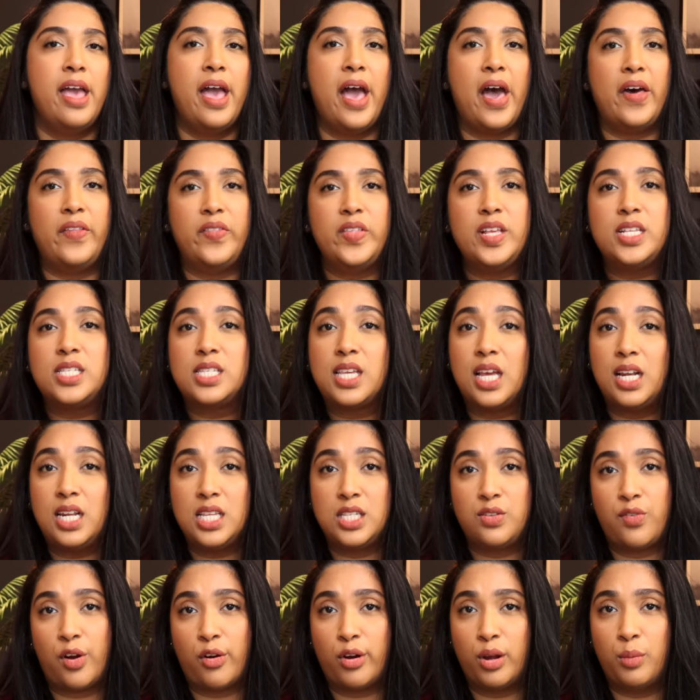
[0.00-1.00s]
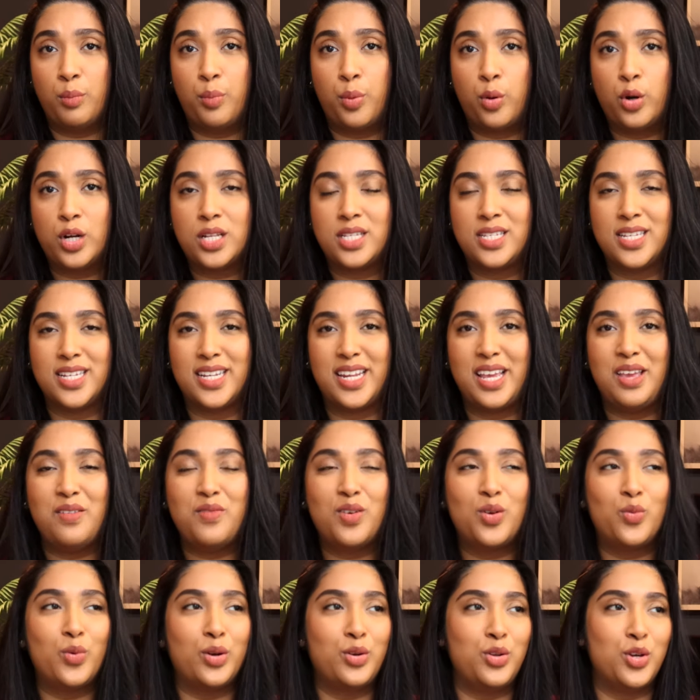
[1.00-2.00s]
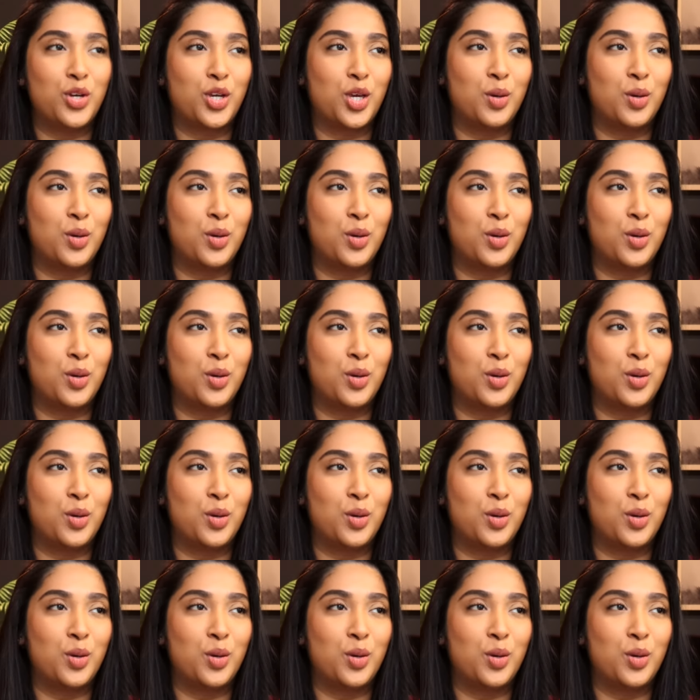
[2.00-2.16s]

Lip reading: And this skill is very important even when you're